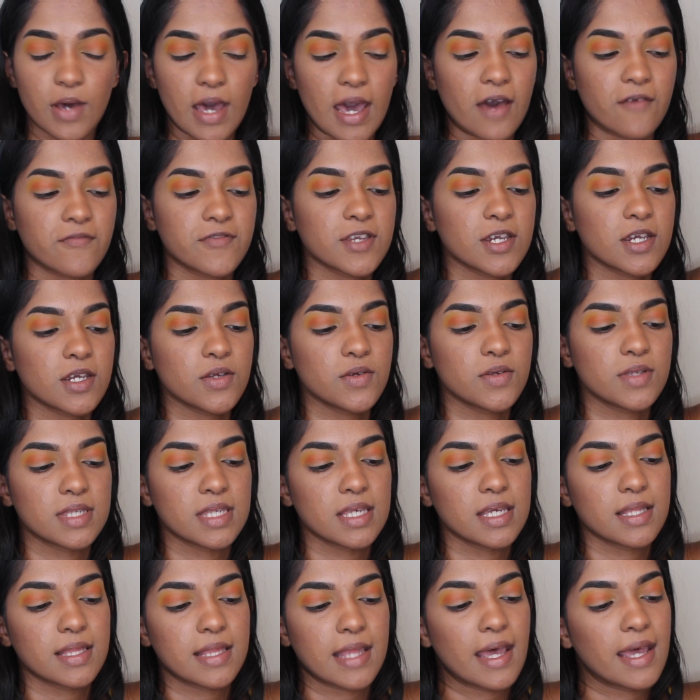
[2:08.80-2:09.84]
after
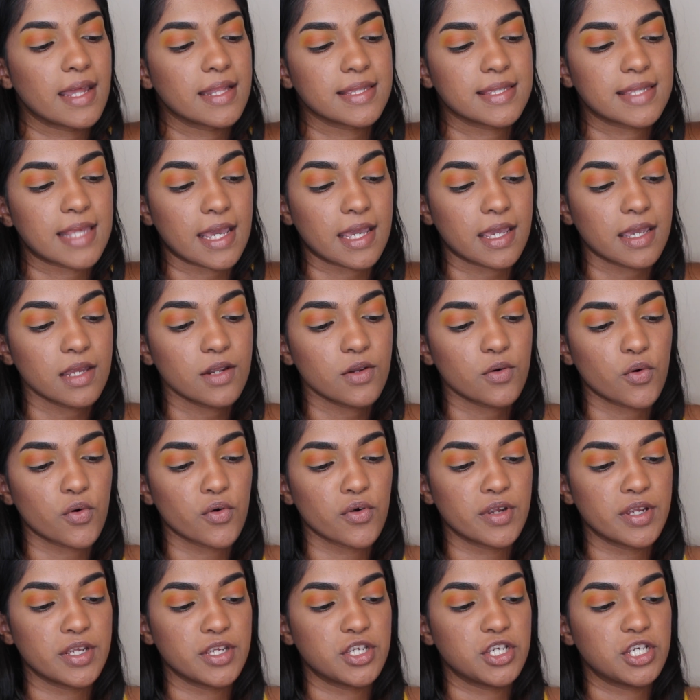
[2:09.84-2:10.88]
using that second
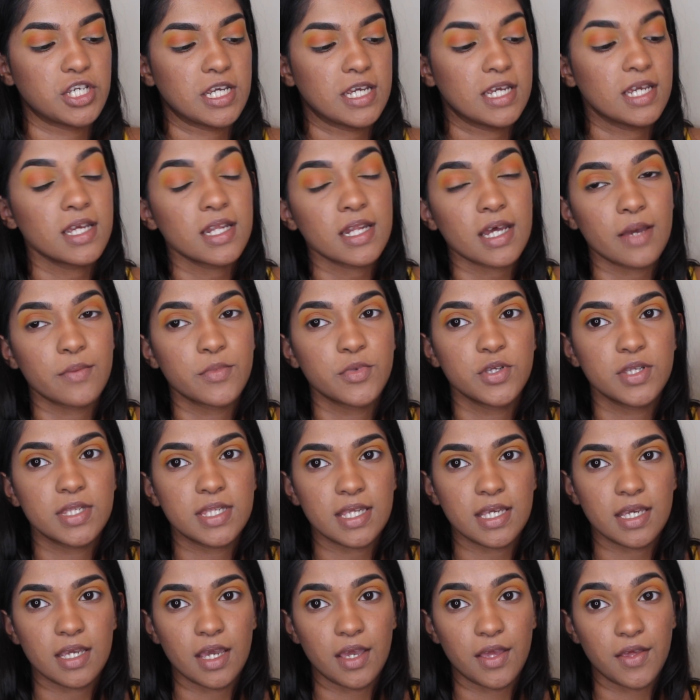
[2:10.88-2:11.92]
orange shade, I'm
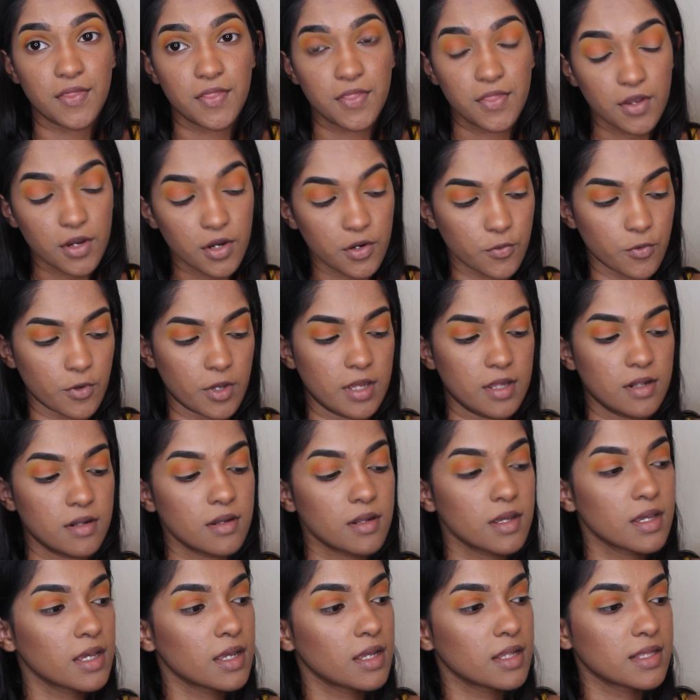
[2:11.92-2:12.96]
using a third one.
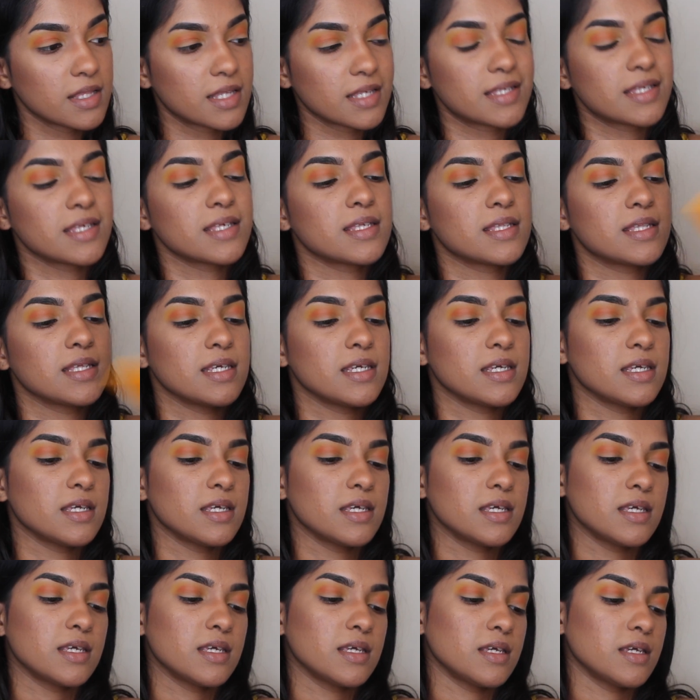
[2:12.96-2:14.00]
This is
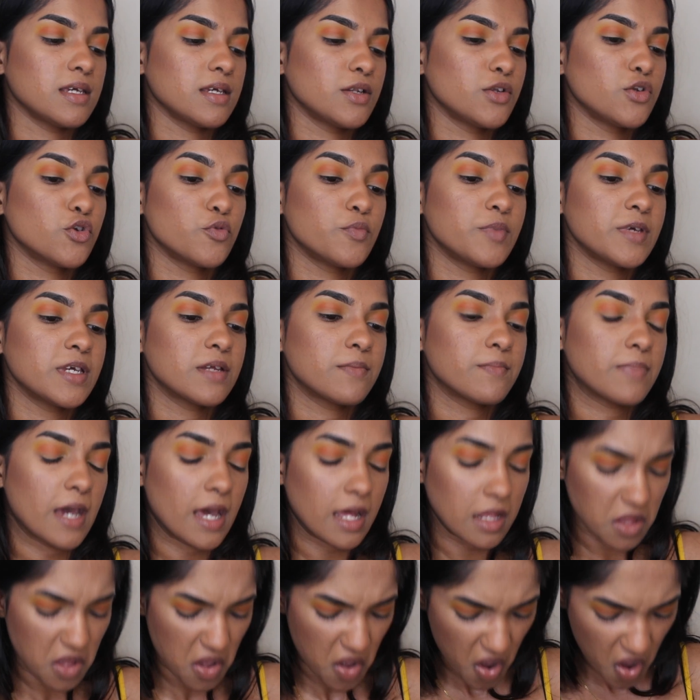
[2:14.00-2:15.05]
the Nubian
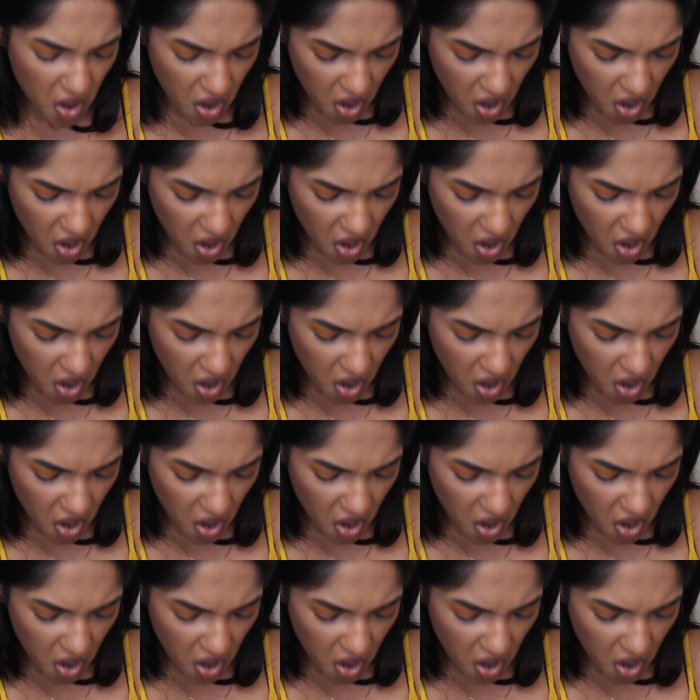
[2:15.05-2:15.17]
palette.